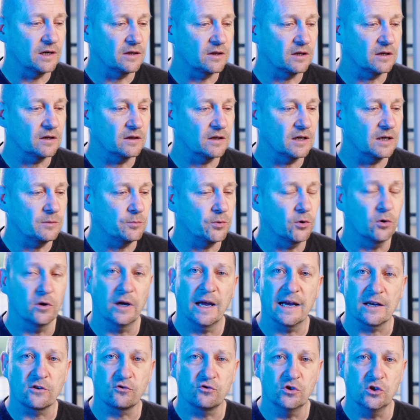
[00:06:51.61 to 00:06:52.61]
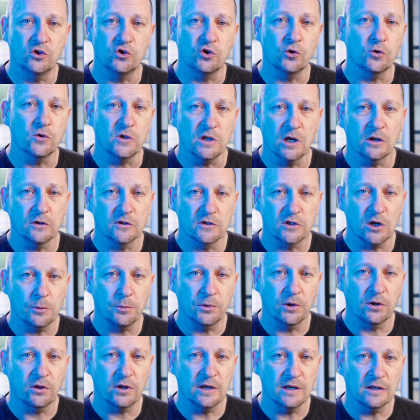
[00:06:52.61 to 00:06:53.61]
I think they put extra duty on top
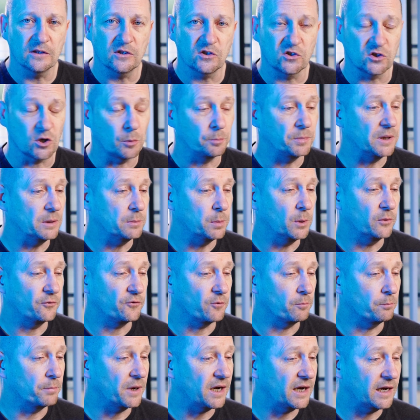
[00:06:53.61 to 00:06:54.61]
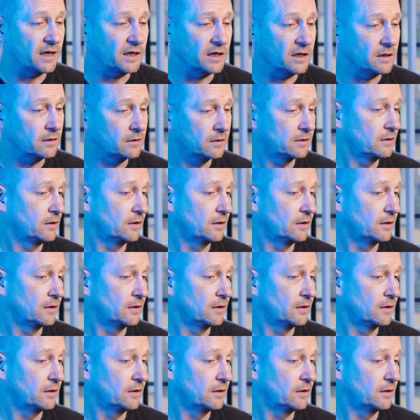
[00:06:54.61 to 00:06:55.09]
of the thing to stop people from buying it.